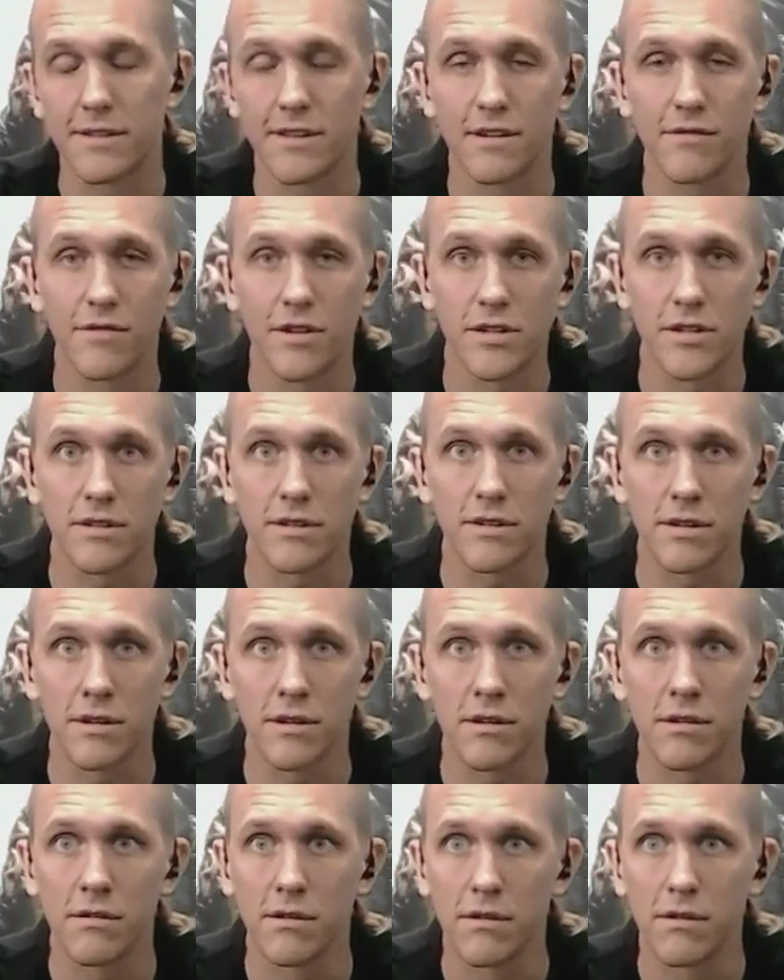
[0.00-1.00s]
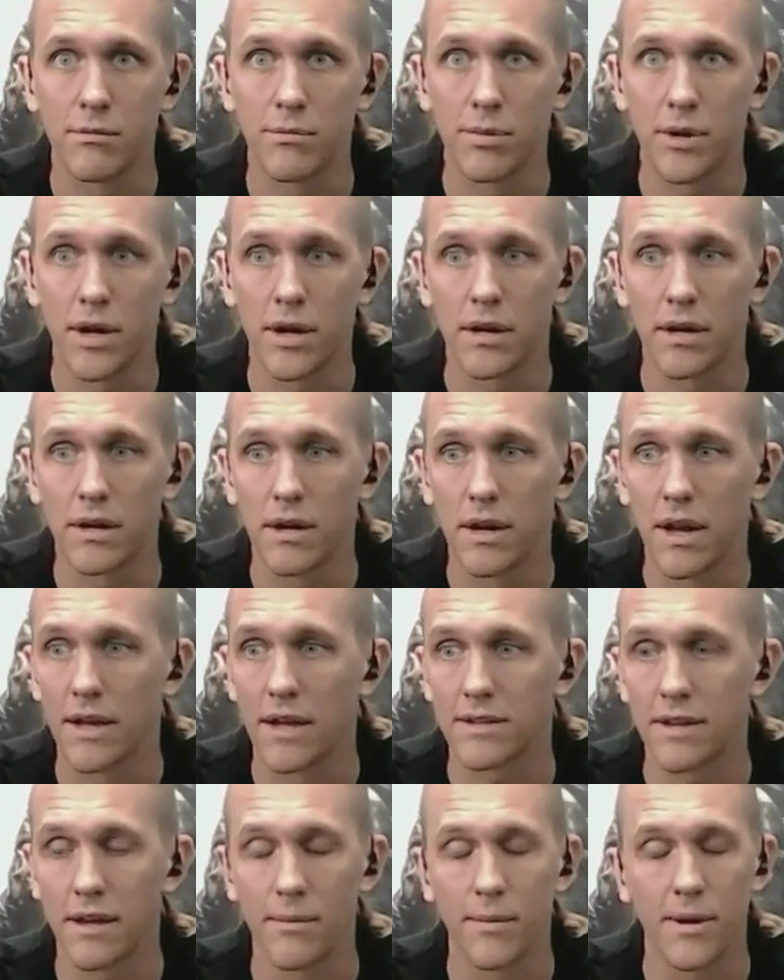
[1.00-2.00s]
The Division 2, but
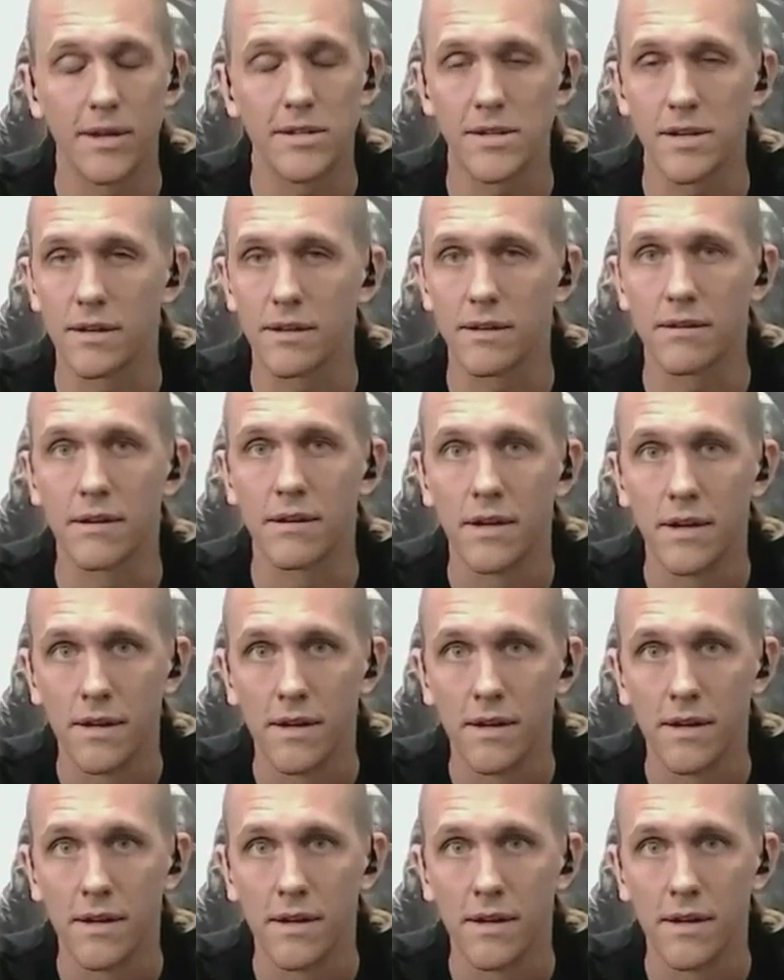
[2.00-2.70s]
as I mentioned,